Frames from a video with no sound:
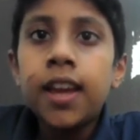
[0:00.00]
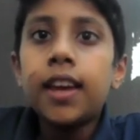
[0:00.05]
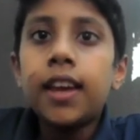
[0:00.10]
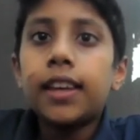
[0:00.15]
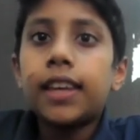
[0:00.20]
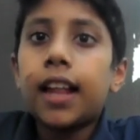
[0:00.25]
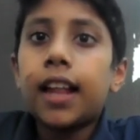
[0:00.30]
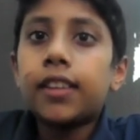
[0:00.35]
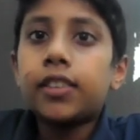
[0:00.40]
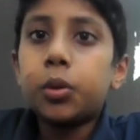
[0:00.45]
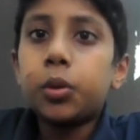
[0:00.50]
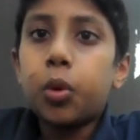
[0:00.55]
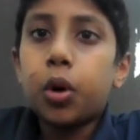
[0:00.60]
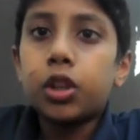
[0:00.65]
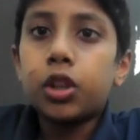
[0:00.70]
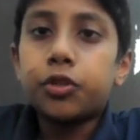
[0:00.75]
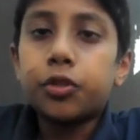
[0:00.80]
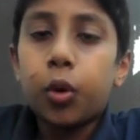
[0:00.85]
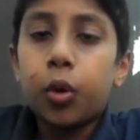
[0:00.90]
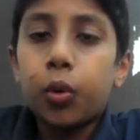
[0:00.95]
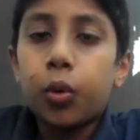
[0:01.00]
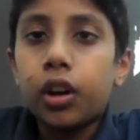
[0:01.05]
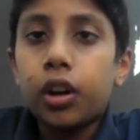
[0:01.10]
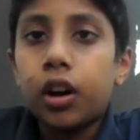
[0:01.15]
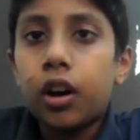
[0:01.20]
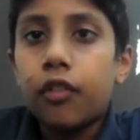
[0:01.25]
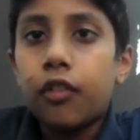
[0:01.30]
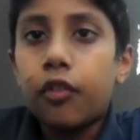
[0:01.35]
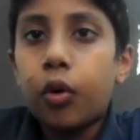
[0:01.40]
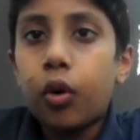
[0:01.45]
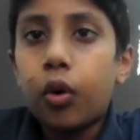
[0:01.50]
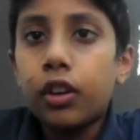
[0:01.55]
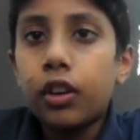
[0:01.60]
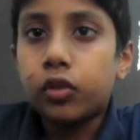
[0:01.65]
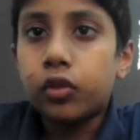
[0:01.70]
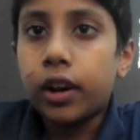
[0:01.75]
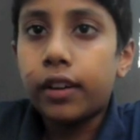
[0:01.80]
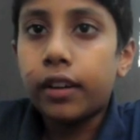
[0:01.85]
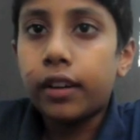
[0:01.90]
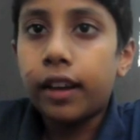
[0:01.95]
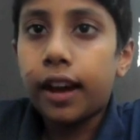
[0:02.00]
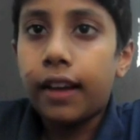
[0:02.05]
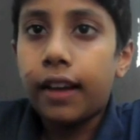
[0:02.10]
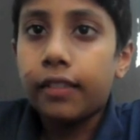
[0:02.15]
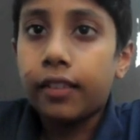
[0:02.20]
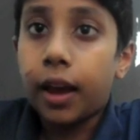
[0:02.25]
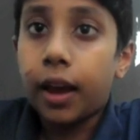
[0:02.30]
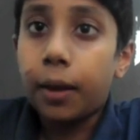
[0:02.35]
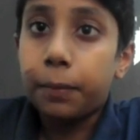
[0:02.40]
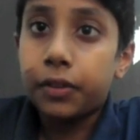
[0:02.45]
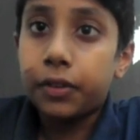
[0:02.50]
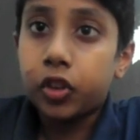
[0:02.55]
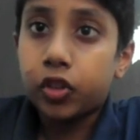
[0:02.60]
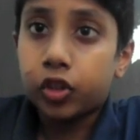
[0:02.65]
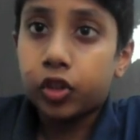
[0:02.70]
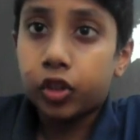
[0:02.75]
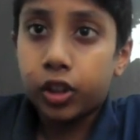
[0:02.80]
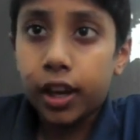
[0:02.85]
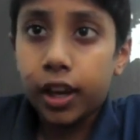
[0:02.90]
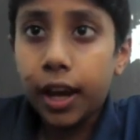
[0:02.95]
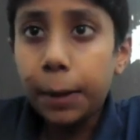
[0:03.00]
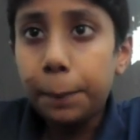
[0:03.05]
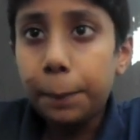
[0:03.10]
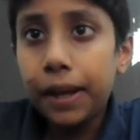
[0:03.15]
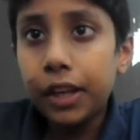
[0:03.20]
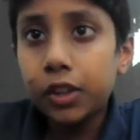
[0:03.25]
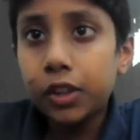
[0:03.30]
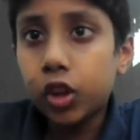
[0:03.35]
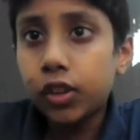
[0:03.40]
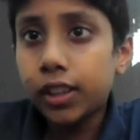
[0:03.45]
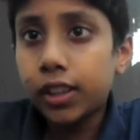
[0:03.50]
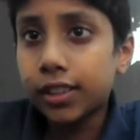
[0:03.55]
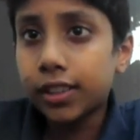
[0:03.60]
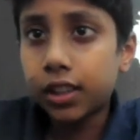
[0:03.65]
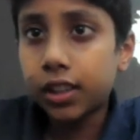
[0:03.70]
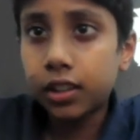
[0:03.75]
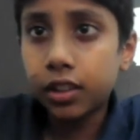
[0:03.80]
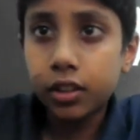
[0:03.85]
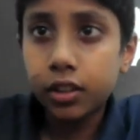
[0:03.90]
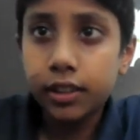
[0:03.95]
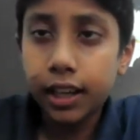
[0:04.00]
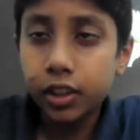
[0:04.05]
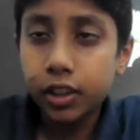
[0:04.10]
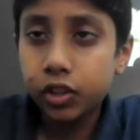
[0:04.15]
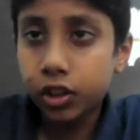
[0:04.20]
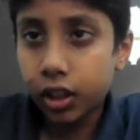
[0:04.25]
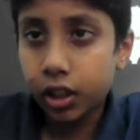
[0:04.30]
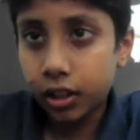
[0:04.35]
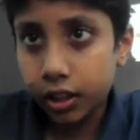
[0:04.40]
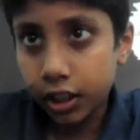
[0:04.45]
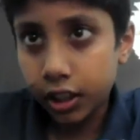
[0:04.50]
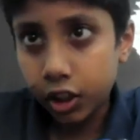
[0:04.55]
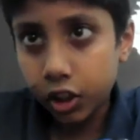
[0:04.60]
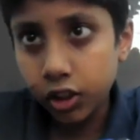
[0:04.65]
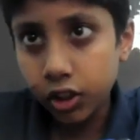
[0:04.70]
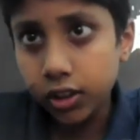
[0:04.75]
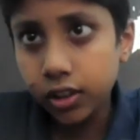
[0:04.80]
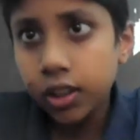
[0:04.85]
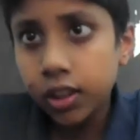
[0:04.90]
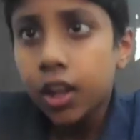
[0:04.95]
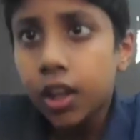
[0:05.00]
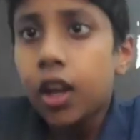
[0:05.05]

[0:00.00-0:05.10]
Galaxy Watch 4 rated as IP68 based on text conditions.